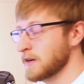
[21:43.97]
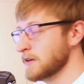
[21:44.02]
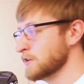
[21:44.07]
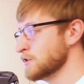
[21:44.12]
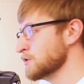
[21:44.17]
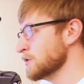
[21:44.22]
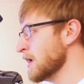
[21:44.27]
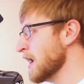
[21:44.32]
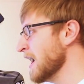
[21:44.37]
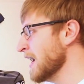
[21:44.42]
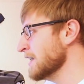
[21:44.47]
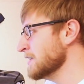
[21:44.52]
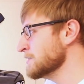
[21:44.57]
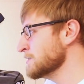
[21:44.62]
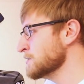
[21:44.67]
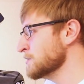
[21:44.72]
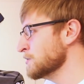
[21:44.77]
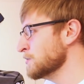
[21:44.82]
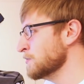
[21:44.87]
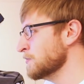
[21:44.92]
Try
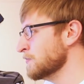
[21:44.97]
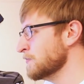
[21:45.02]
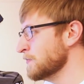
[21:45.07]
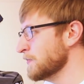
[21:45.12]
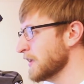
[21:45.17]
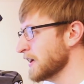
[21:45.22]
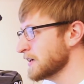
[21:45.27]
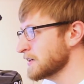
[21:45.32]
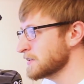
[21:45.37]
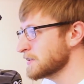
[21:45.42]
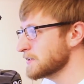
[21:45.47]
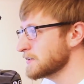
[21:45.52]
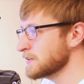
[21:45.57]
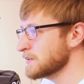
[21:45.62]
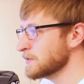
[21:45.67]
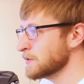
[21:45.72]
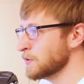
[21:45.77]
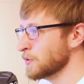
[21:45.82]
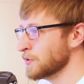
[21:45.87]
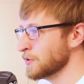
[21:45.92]
to
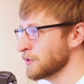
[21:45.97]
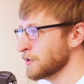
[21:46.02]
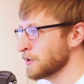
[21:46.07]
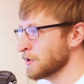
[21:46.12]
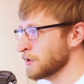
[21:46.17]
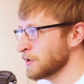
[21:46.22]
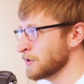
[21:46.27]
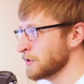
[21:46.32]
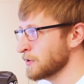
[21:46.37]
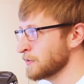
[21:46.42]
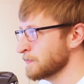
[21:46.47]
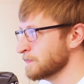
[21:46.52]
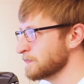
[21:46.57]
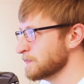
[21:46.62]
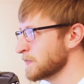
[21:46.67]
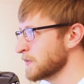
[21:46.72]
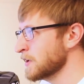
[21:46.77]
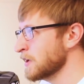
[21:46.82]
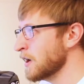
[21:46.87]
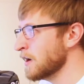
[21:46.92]
fix or
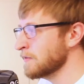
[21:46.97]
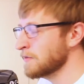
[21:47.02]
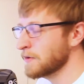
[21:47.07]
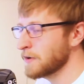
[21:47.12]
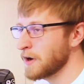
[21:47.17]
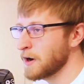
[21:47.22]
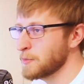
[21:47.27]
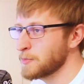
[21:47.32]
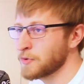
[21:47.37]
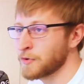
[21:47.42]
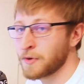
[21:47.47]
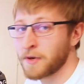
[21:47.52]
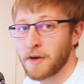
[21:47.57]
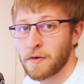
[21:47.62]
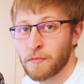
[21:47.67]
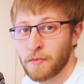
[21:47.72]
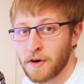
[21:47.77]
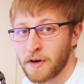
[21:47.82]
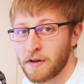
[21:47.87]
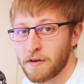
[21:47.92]
cover up or
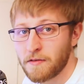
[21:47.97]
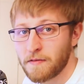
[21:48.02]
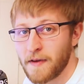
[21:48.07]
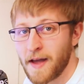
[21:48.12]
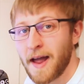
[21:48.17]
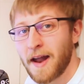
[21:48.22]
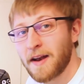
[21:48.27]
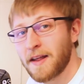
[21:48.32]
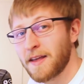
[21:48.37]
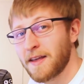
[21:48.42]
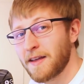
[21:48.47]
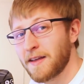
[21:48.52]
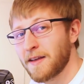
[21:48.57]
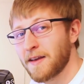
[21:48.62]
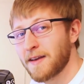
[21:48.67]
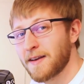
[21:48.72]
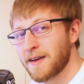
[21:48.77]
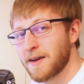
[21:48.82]
get rid of any